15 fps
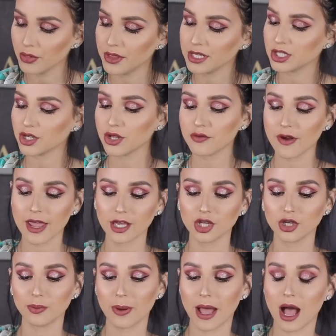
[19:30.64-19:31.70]
These are the
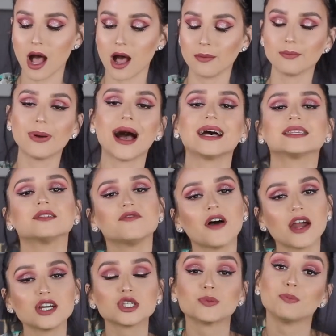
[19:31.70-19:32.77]
regular um,
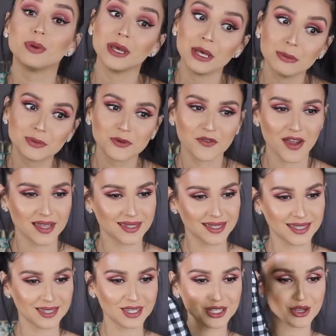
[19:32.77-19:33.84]
pacifiers bibs,
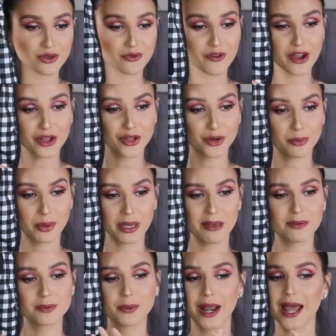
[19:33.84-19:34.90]
Francis. These are the regular
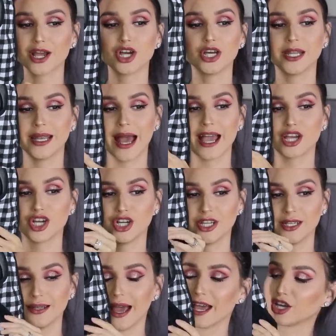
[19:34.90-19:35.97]
bibs, but I couldn't, I
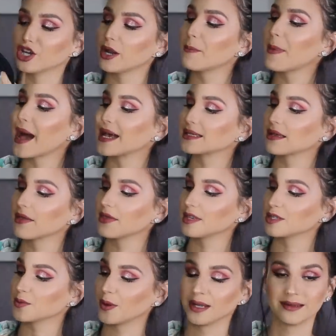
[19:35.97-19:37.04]
couldn't. I couldn't pass on
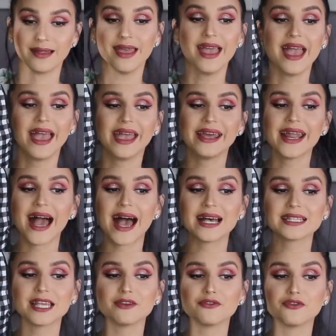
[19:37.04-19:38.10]
this one. It
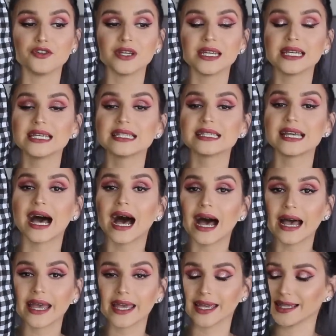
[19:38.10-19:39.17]
has a freaking
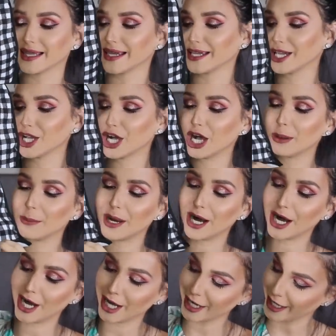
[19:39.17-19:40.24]
tie. Like, come
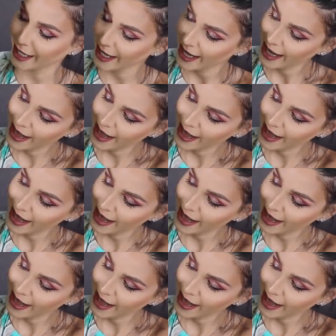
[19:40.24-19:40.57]
on.